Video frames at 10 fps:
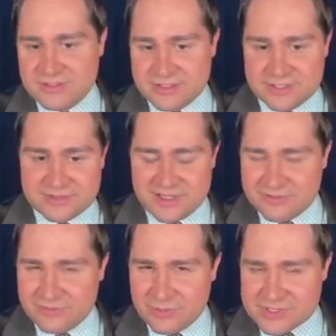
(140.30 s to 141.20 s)
Again, kind
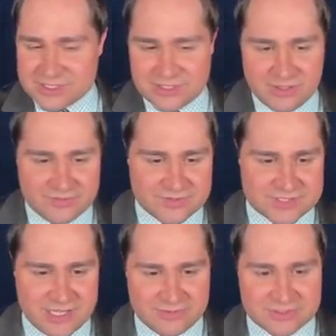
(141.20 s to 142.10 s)
of focusing in on the
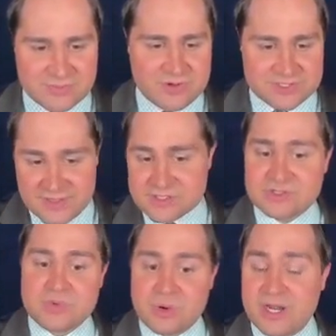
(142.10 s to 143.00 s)
southeastern part of the state. That's
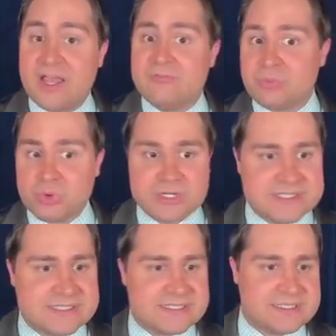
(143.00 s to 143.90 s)
also where we're going to have
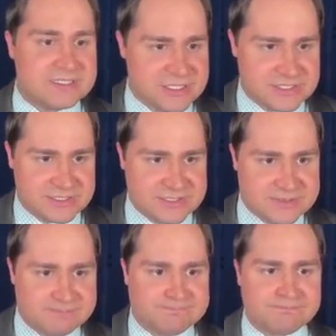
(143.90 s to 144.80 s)
breezy conditions